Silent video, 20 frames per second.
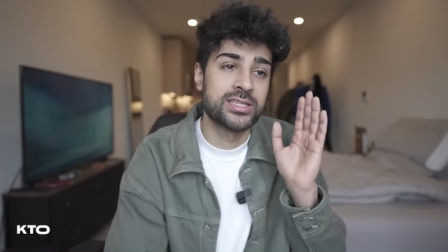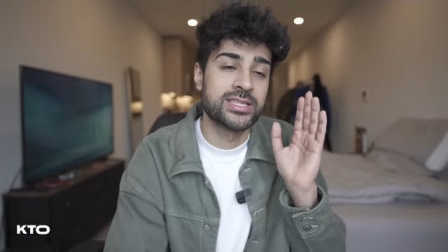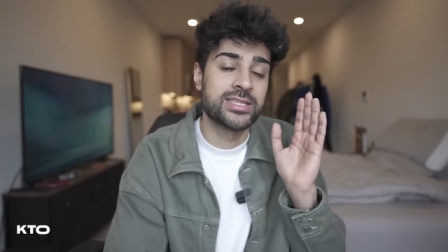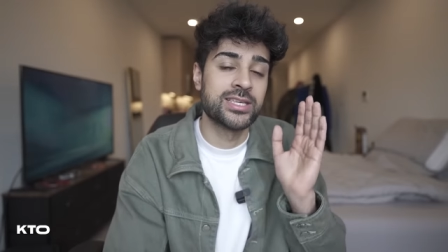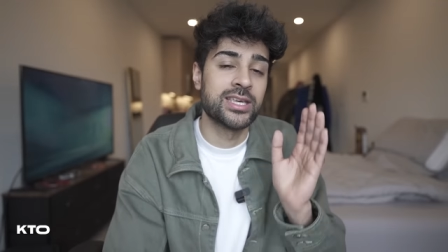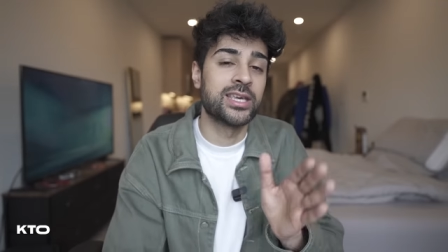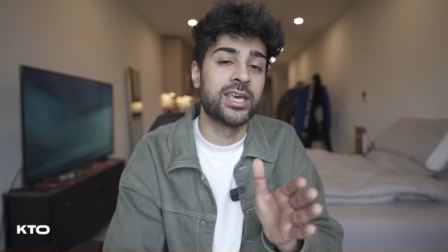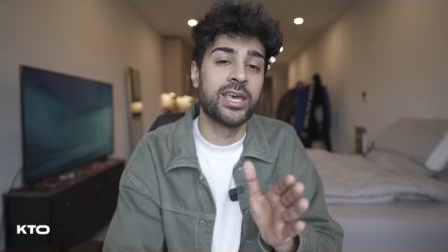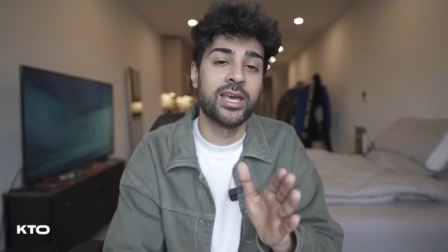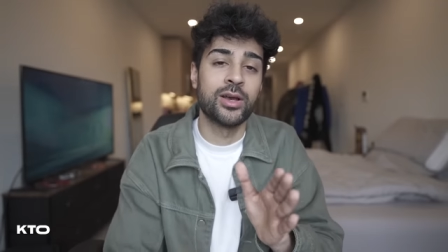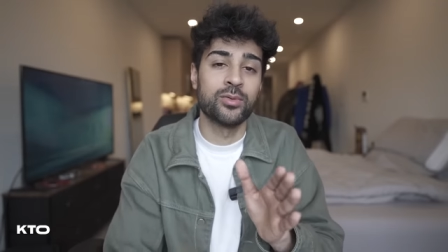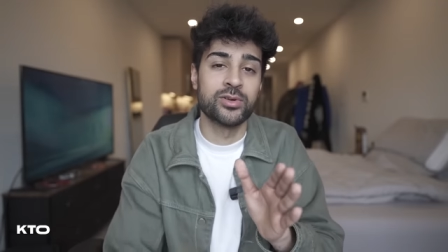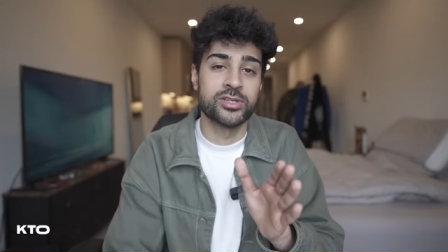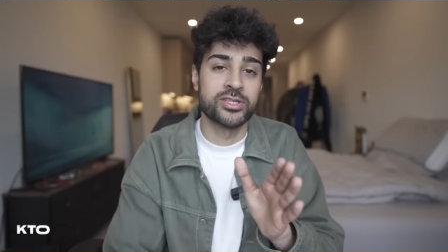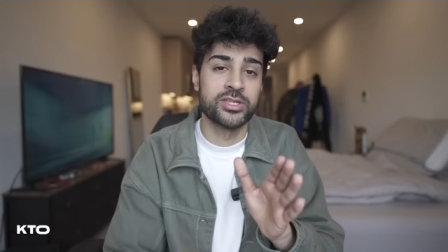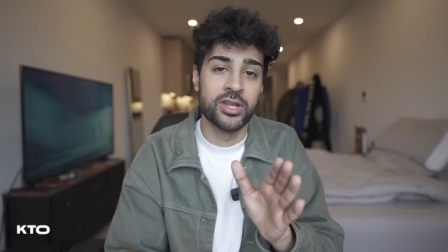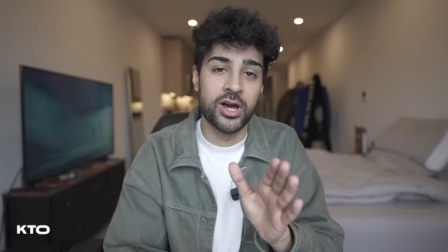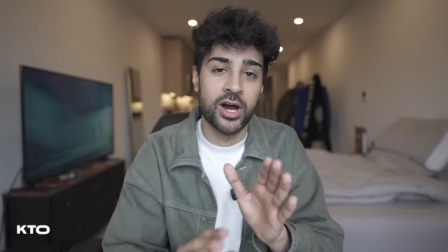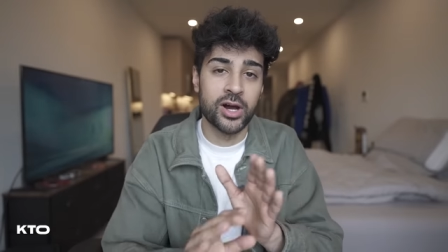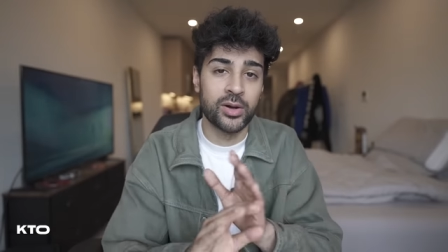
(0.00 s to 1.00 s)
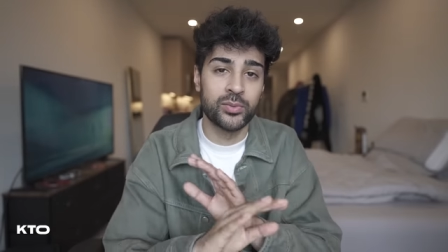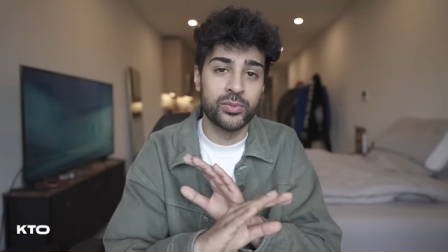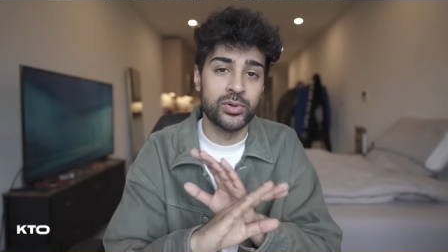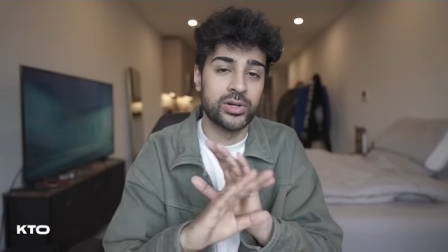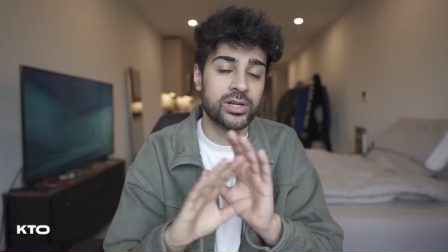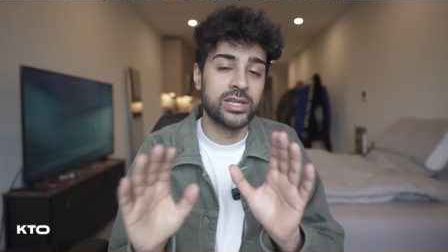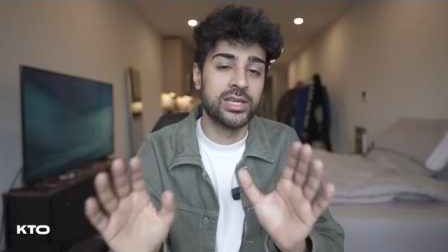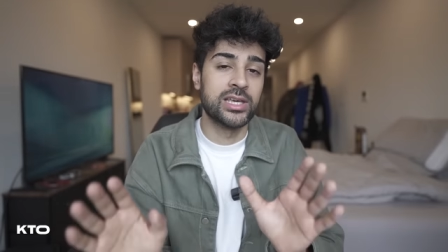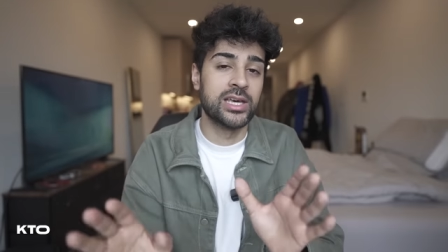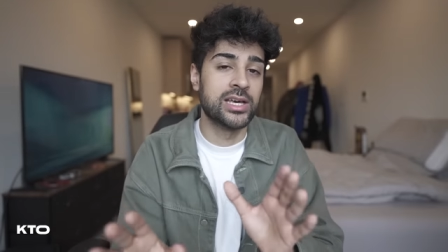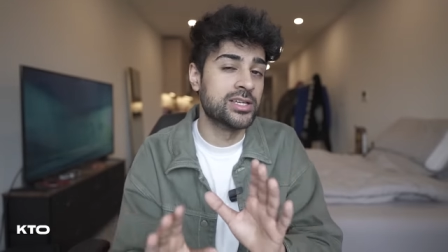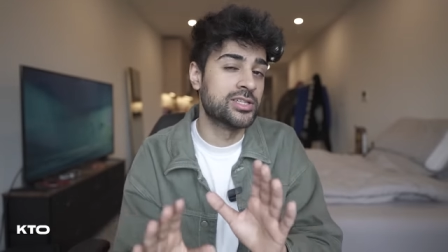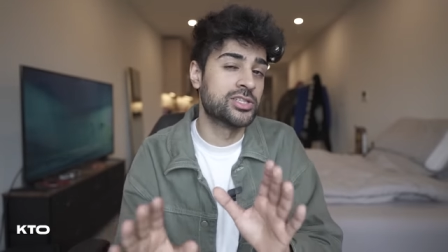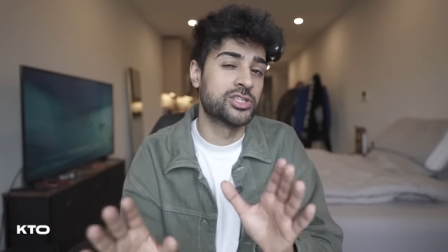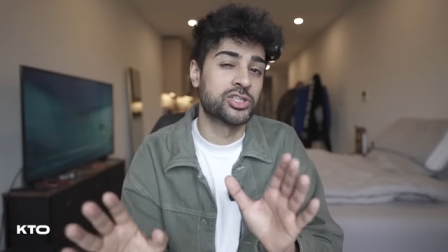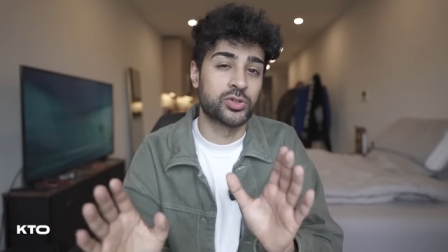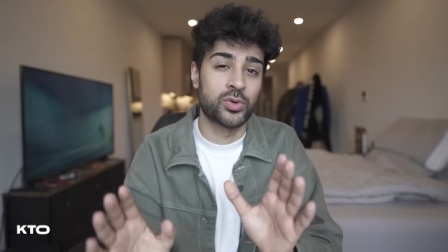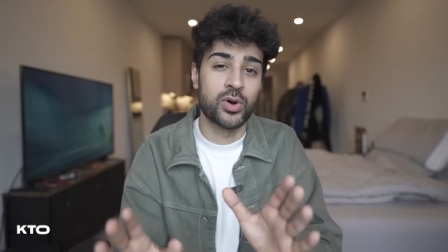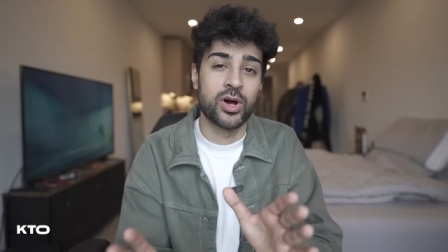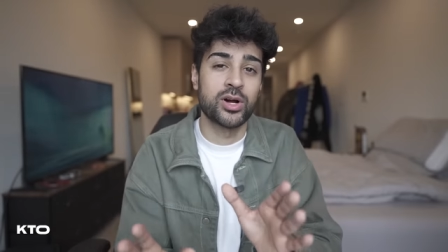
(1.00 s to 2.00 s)
singing was not really his
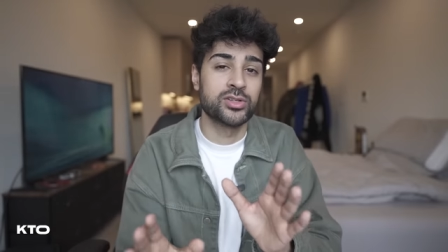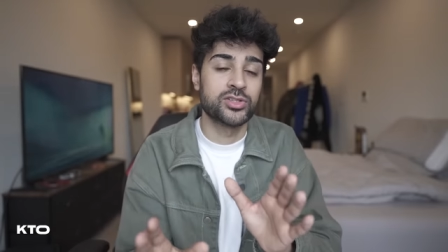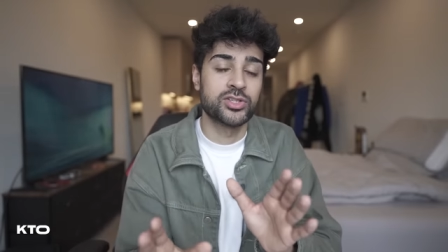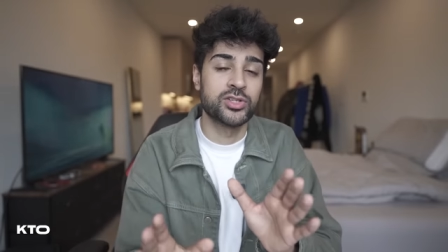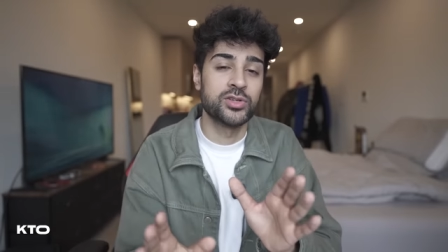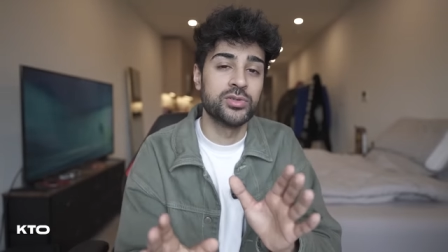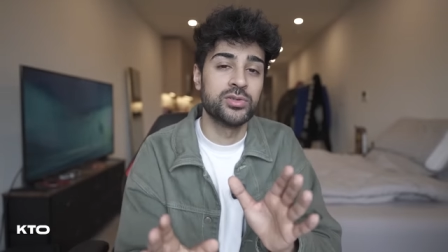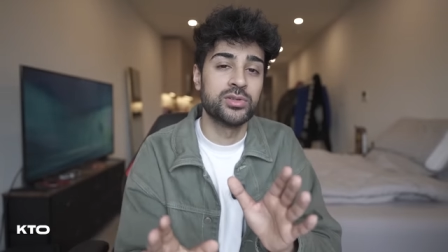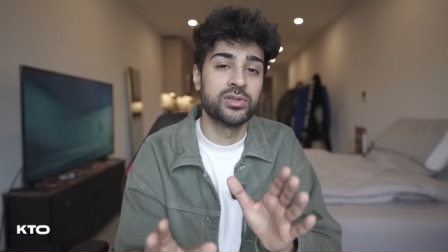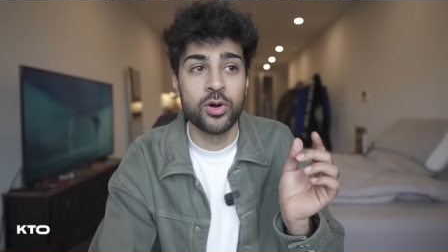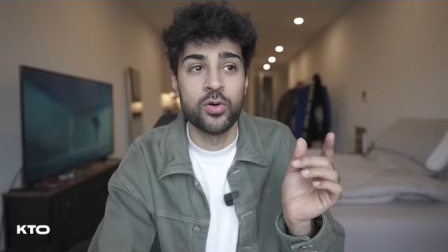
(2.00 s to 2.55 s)
strong suit.